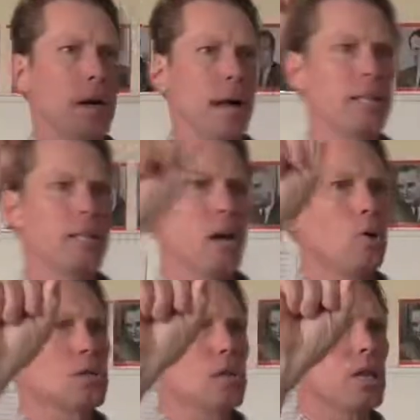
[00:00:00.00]
And the
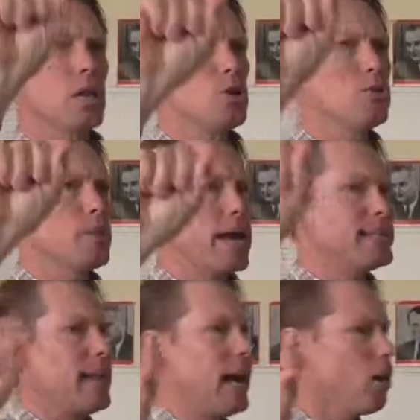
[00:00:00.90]
notes then that you
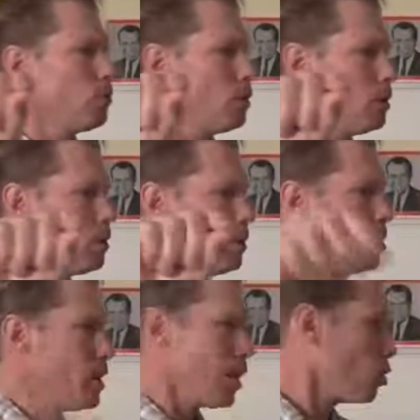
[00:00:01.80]
make down,
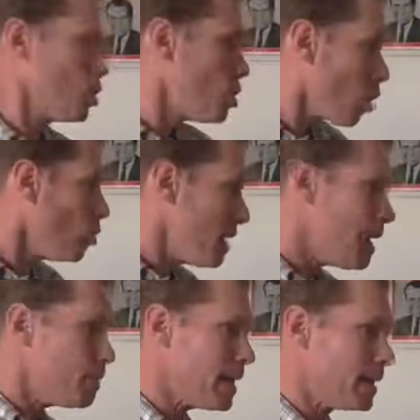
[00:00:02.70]
in other words, you don't
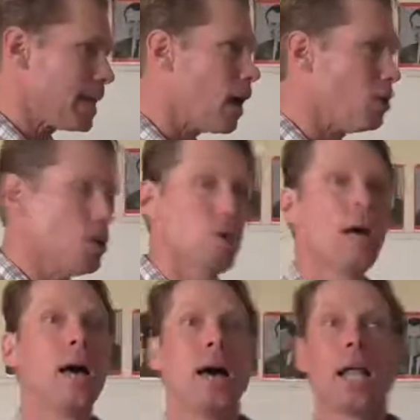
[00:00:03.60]
need me to tell
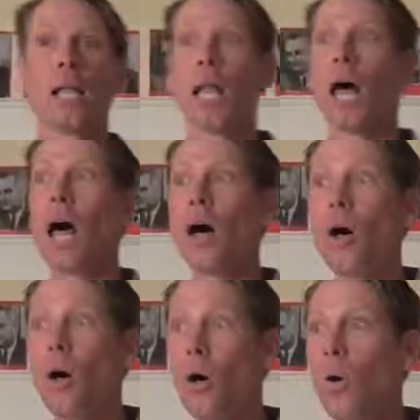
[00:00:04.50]
you,
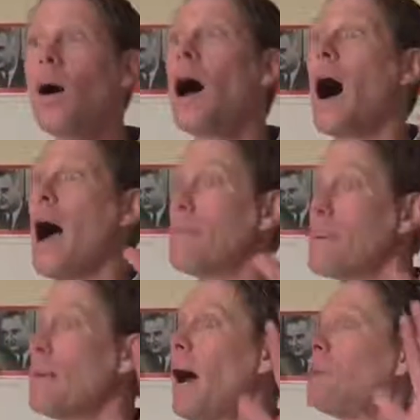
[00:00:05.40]
hello, I'm
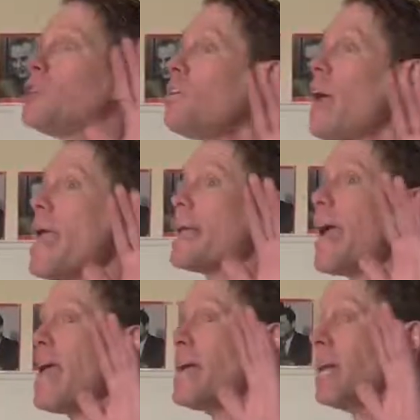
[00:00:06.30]
about to make
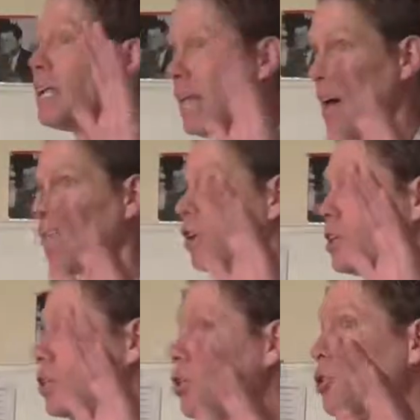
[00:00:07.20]
a
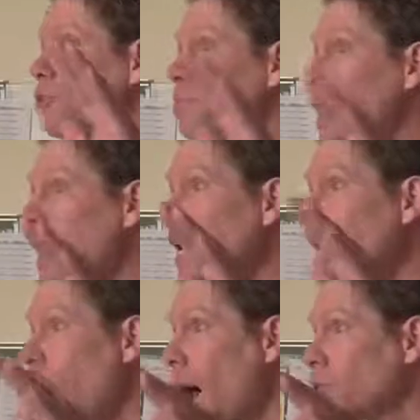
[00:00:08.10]
level
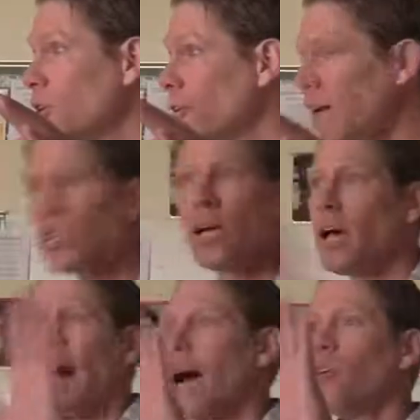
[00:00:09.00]
2B observation.
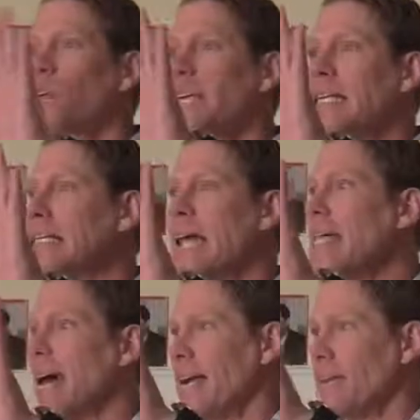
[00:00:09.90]
I don't need to
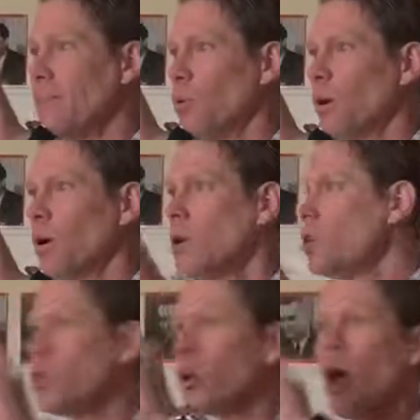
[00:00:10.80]
say that anymore.
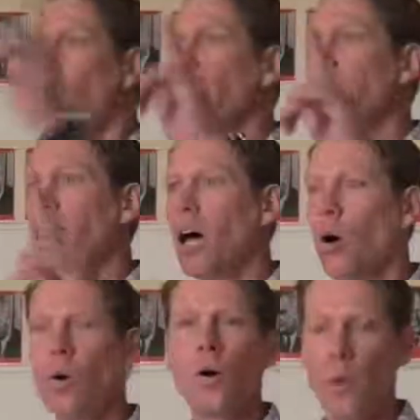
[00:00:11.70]
You'll already know.